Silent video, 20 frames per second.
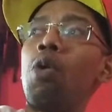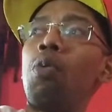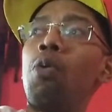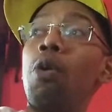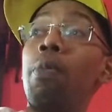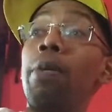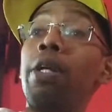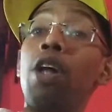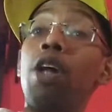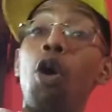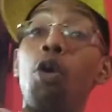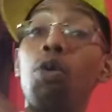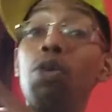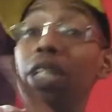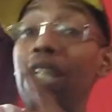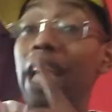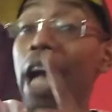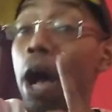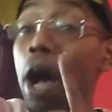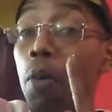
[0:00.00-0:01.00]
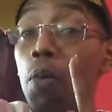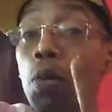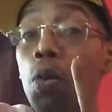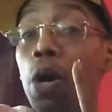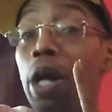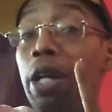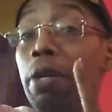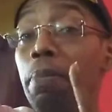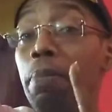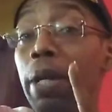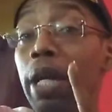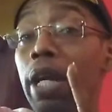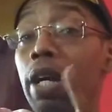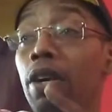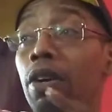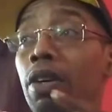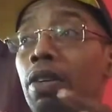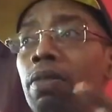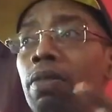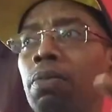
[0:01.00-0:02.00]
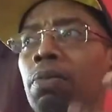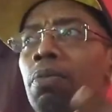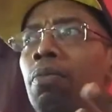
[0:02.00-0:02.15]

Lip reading: woman only got one bill.